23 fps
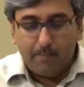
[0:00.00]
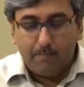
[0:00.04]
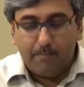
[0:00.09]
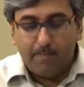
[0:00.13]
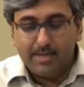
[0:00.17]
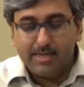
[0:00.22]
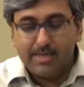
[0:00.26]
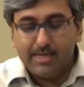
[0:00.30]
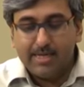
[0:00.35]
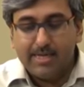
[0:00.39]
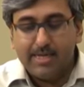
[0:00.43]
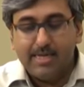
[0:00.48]

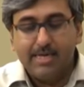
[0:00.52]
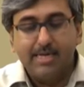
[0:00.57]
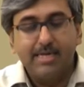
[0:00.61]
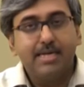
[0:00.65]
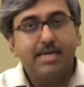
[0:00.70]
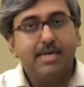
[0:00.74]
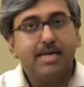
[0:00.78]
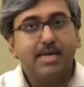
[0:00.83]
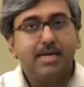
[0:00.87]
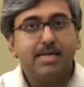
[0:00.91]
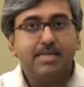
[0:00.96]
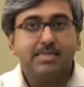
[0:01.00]
But
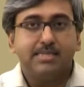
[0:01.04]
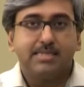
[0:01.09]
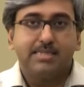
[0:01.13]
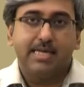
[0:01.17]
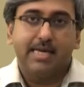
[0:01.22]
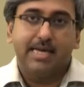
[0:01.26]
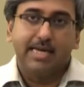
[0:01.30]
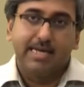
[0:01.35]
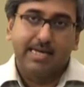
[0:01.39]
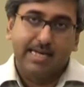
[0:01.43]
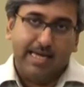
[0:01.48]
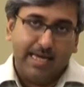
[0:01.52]
India's
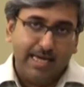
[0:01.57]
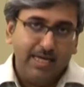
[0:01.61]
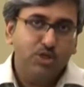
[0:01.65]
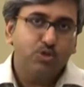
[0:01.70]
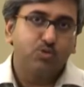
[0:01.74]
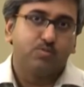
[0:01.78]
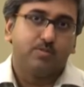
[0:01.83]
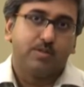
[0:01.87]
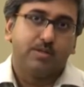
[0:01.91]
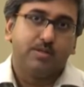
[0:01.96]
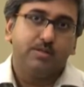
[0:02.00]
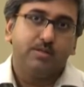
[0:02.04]

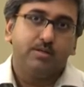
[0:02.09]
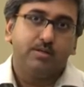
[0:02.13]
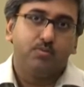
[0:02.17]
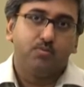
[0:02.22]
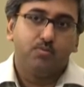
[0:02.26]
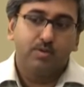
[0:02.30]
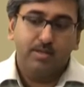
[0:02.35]
engagement